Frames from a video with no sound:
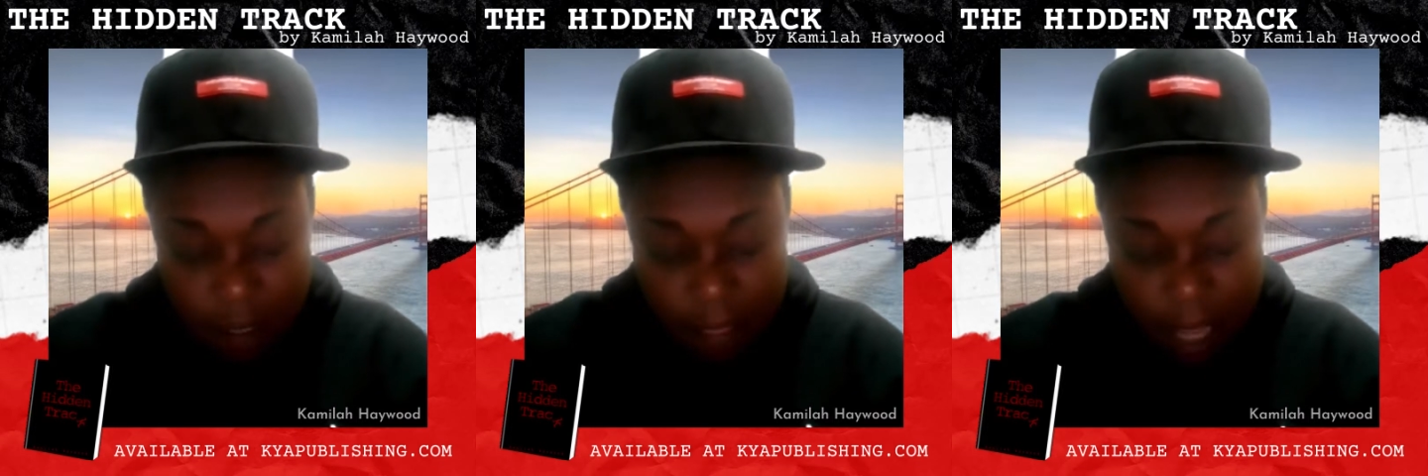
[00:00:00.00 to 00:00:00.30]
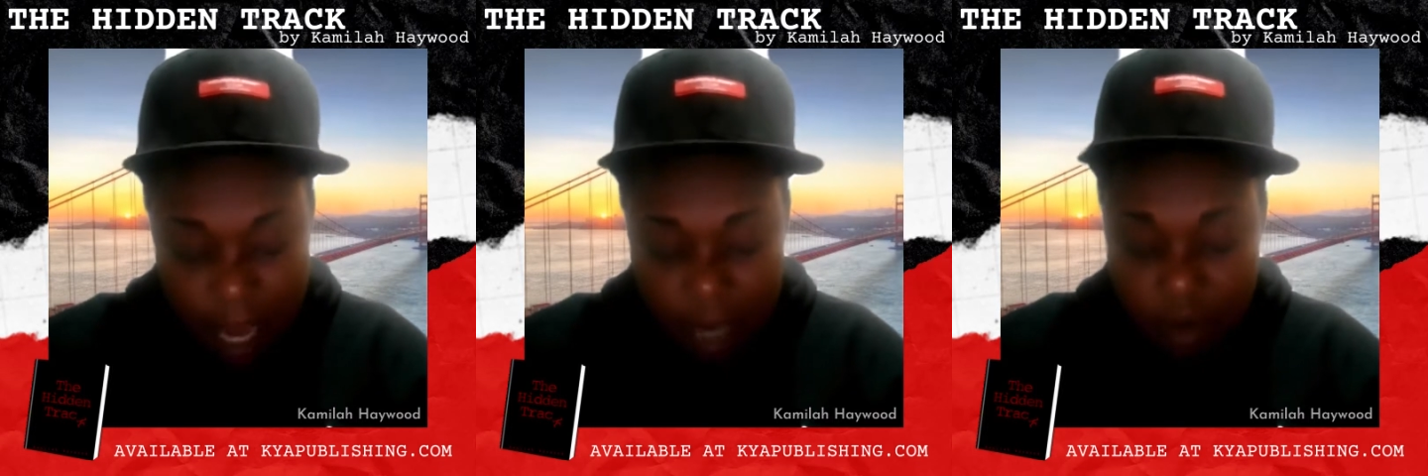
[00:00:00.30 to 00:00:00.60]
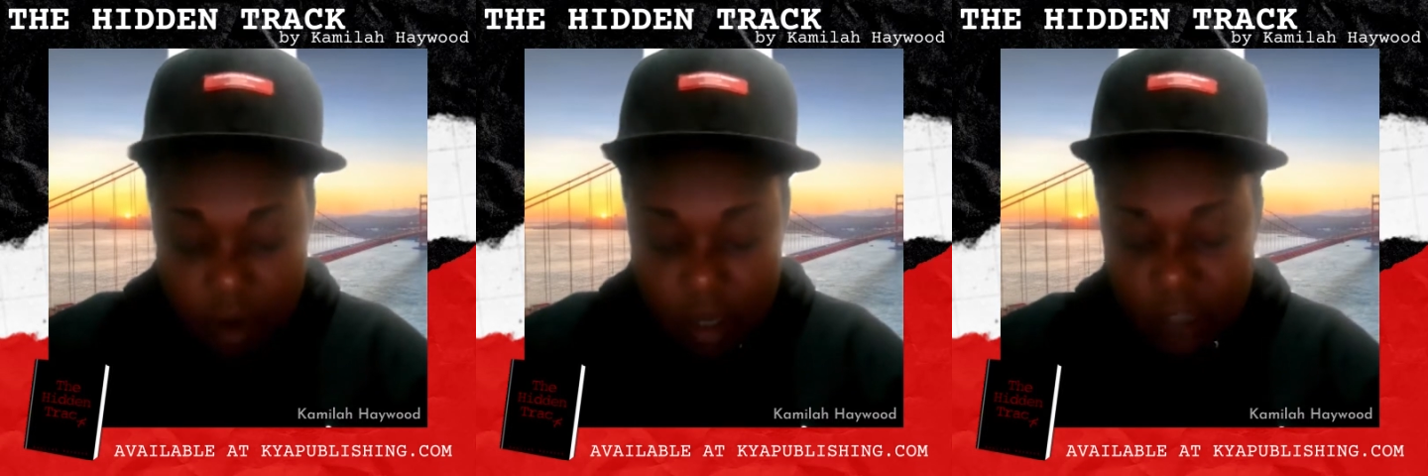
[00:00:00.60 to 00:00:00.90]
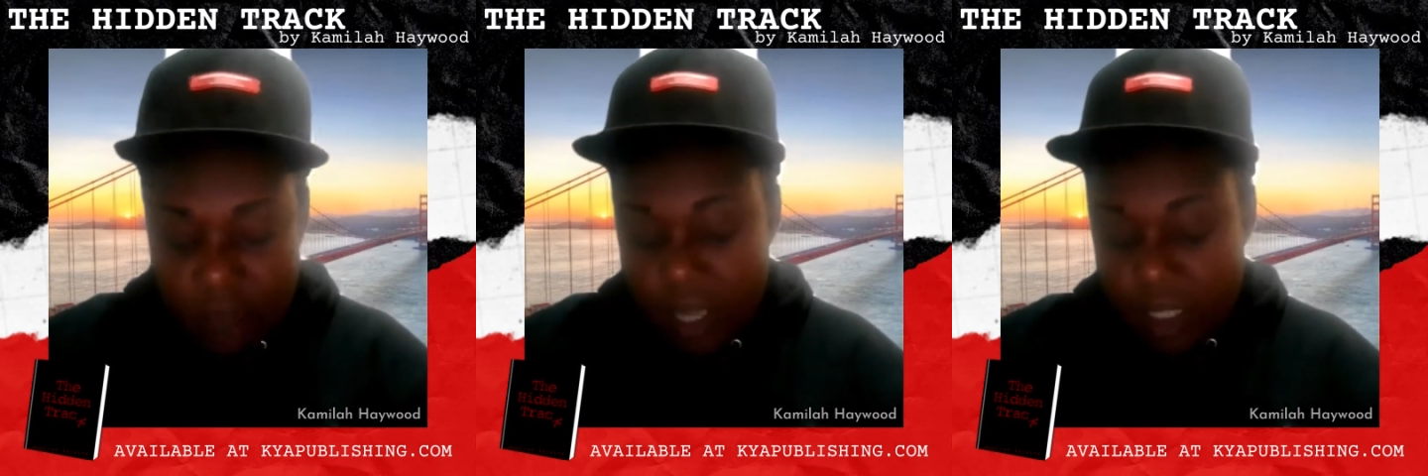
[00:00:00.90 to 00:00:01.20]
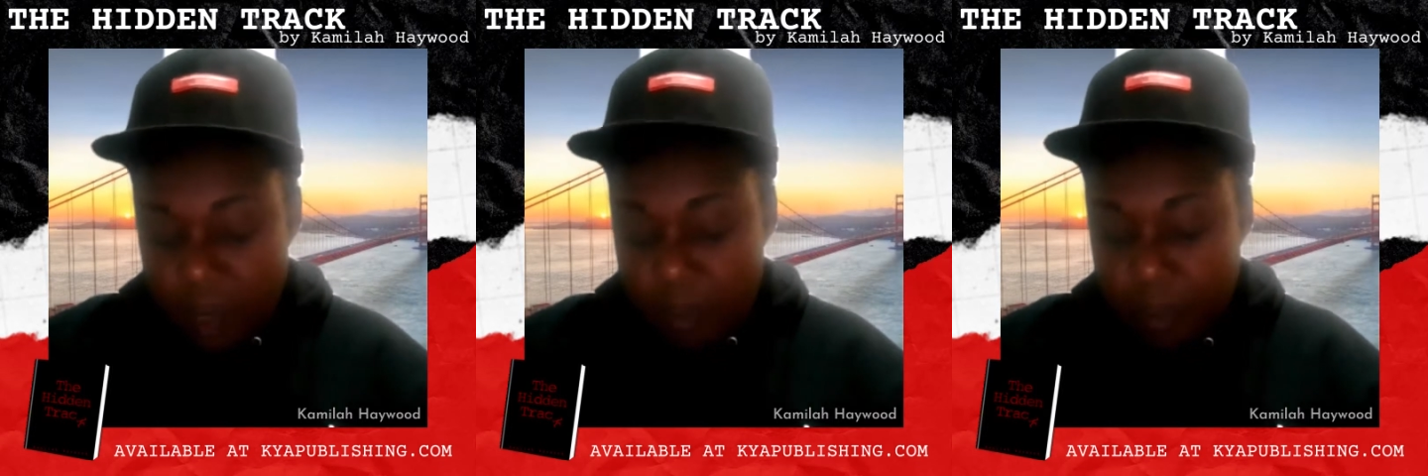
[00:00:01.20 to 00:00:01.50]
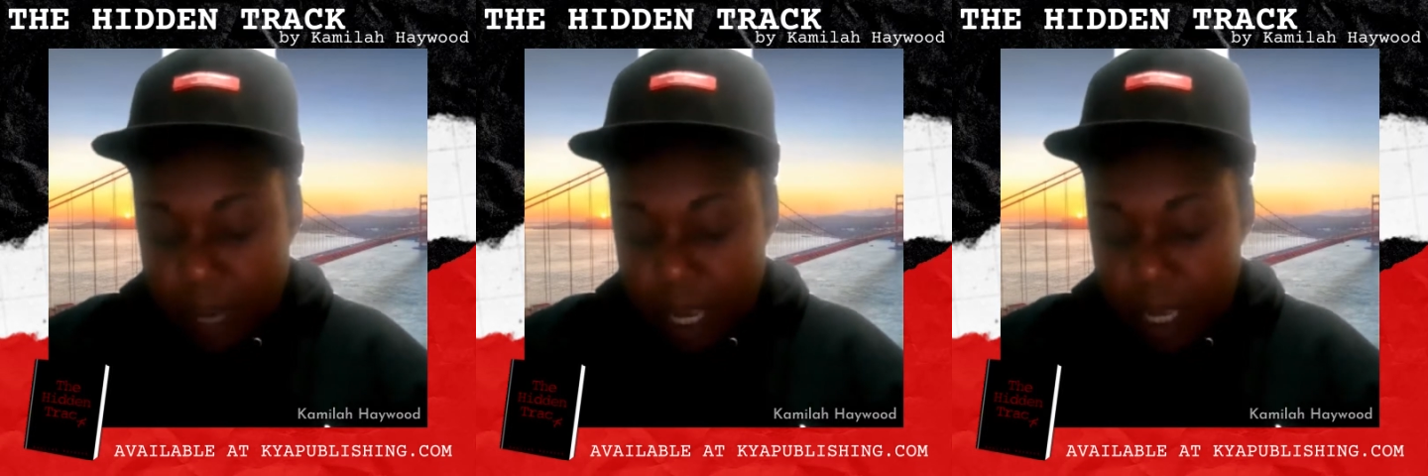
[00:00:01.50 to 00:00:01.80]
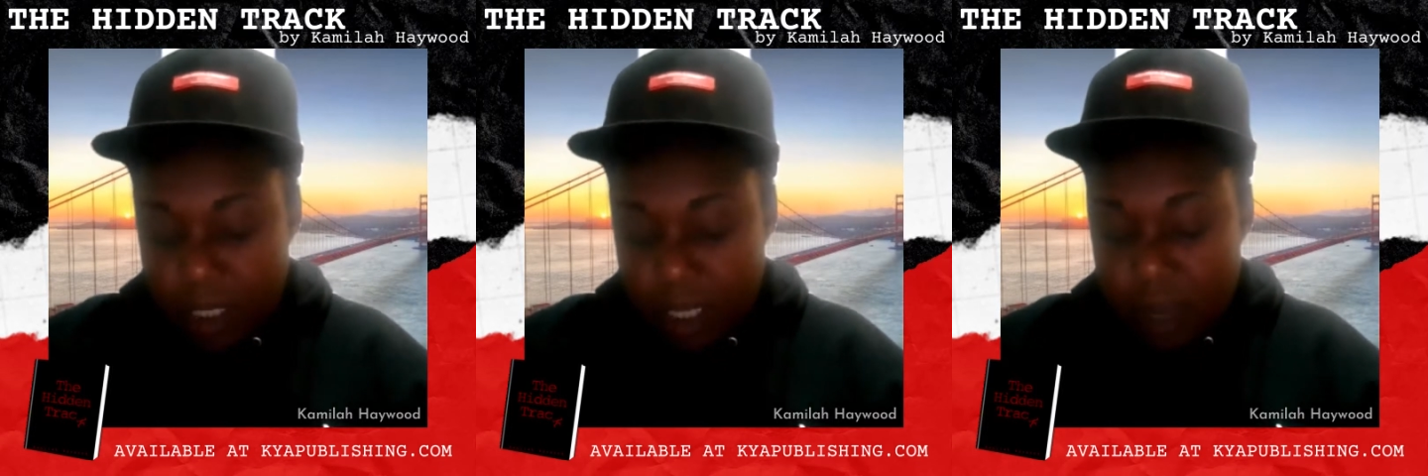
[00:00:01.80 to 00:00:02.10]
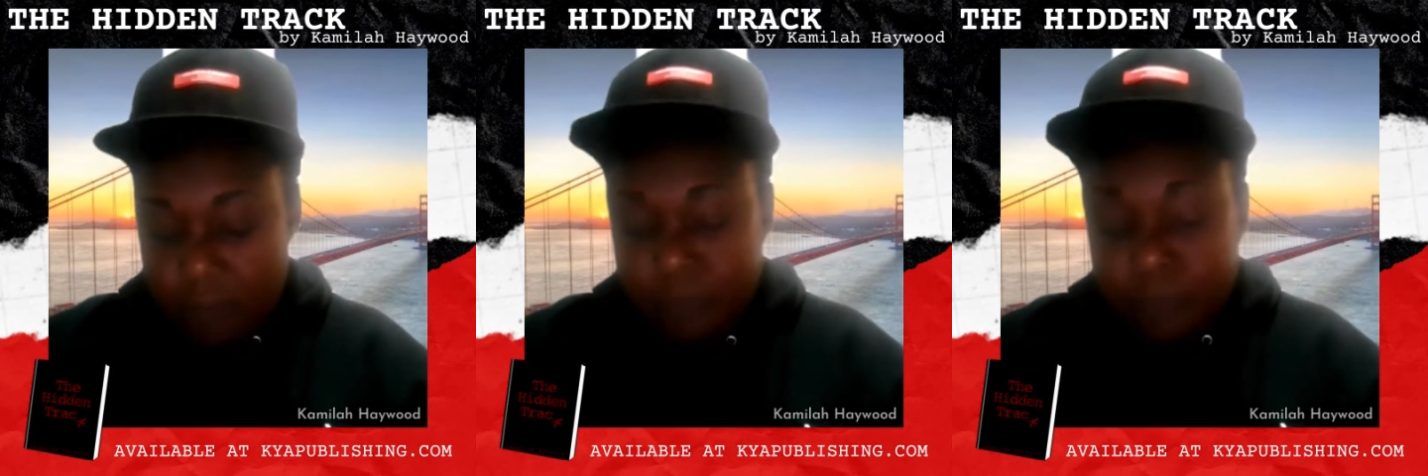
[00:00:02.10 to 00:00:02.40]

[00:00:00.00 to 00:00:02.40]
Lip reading: The anger on his face, I put my head down.